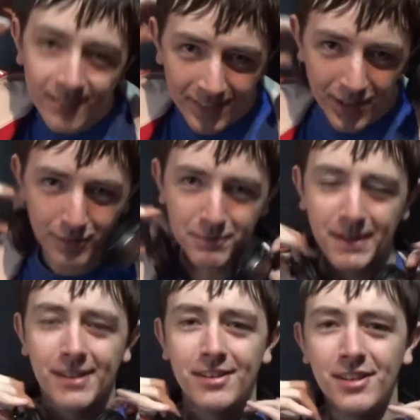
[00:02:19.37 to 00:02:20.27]
There's been
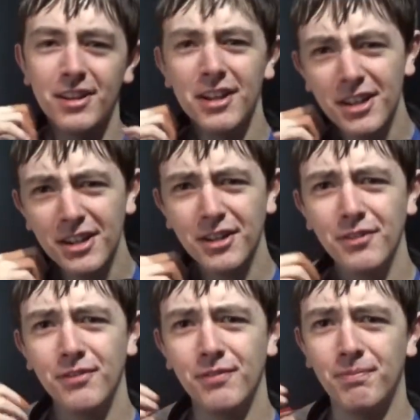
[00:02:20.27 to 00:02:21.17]
a lot
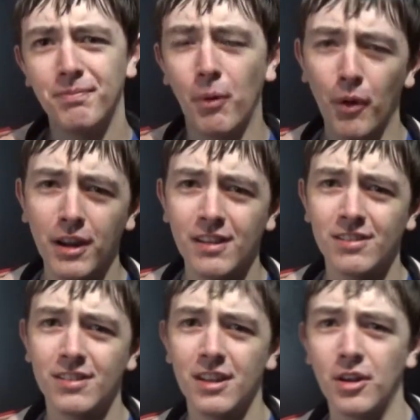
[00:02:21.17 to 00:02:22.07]
of
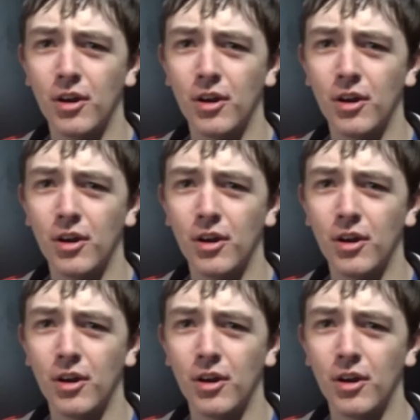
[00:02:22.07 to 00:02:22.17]
points and